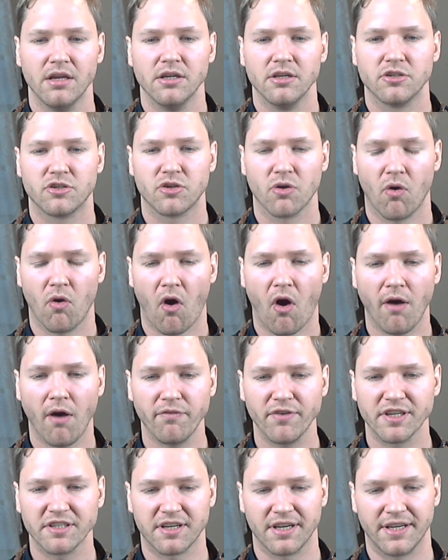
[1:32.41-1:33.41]
So
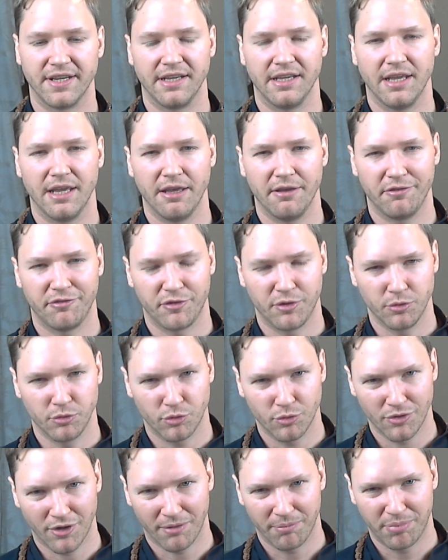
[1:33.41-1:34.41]
obviously, if you
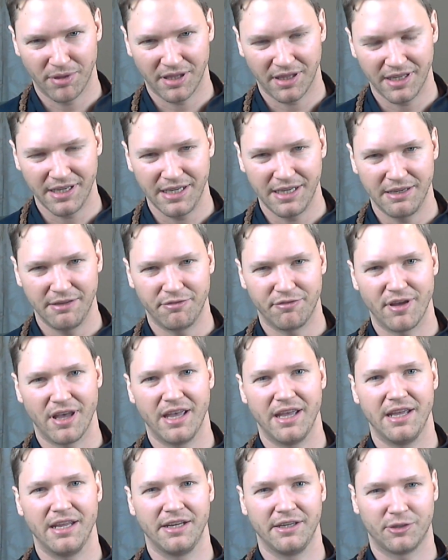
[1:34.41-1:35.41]
do not believe
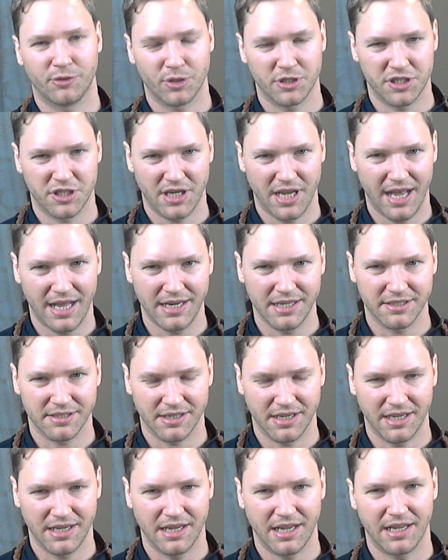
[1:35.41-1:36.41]
in
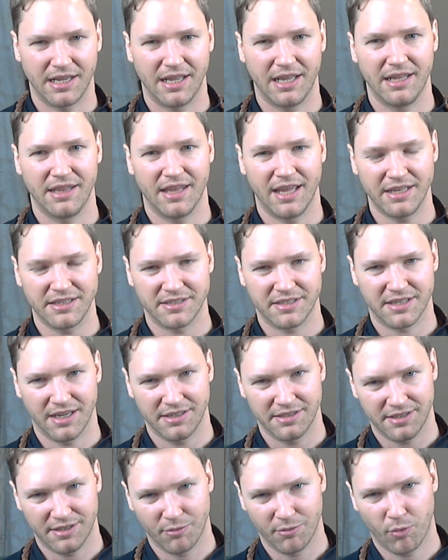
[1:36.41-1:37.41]
Christianity in that
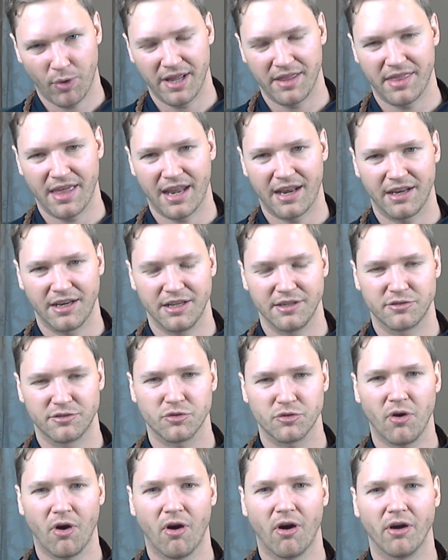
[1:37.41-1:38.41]
sense, the way that it is
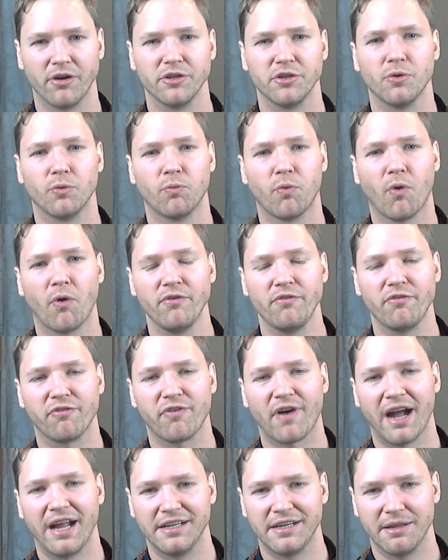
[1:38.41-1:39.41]
taught, you won't
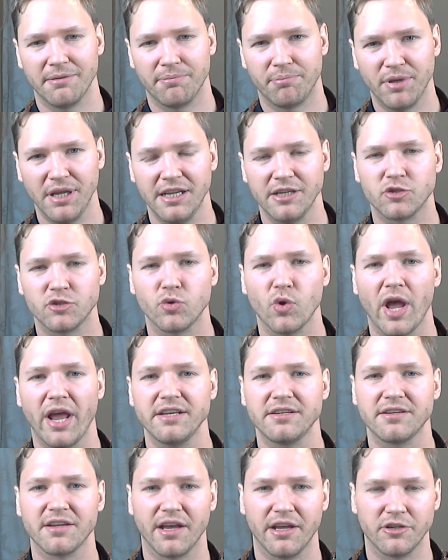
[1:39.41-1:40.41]
find it appealing to
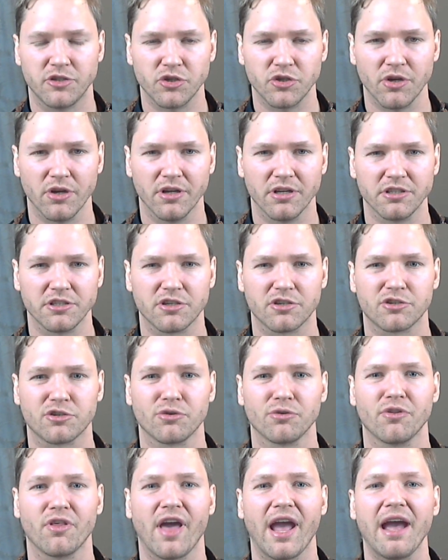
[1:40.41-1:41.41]
enter a church,
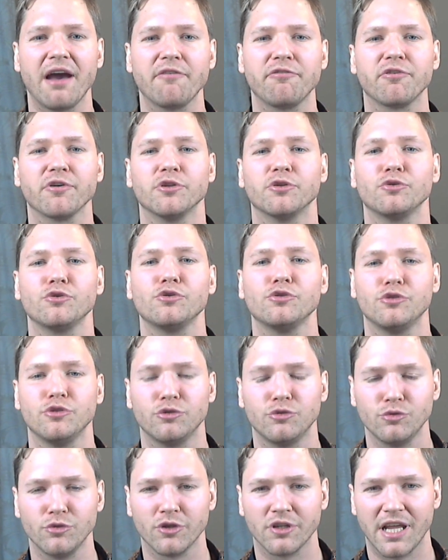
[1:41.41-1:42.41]
so therefore you
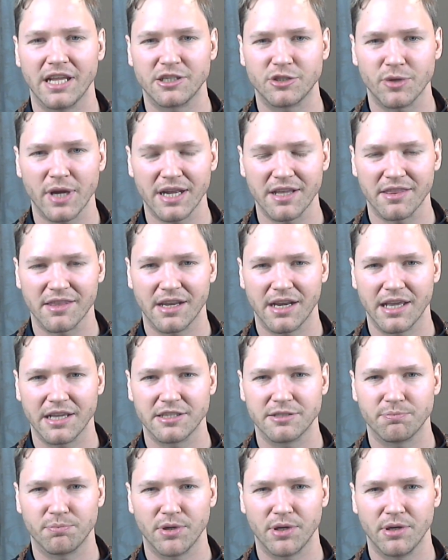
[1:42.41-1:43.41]
do not attract that
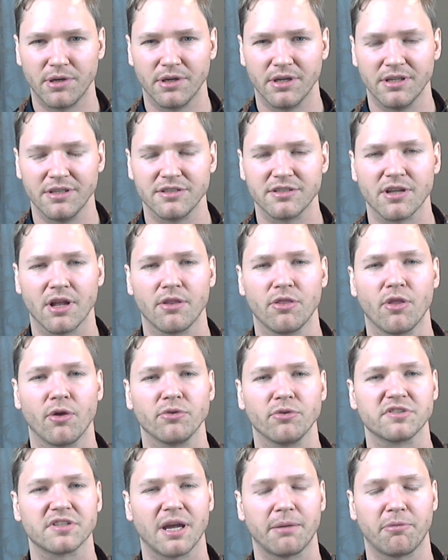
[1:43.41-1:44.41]
experience, and
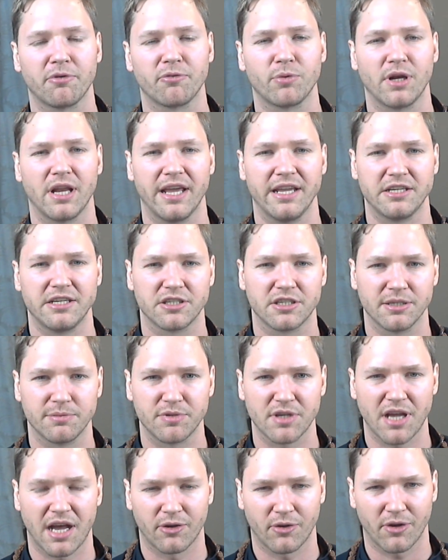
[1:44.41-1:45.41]
those type of
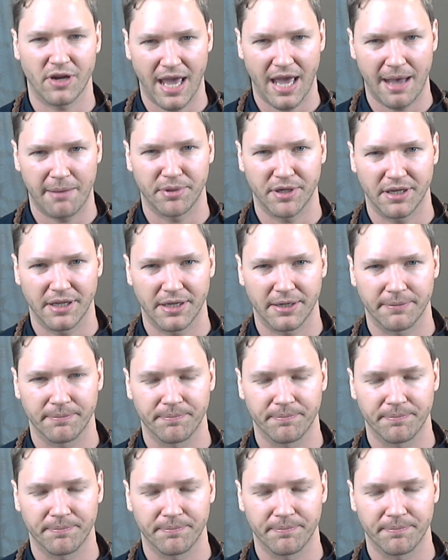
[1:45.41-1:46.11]
relationships are not happening.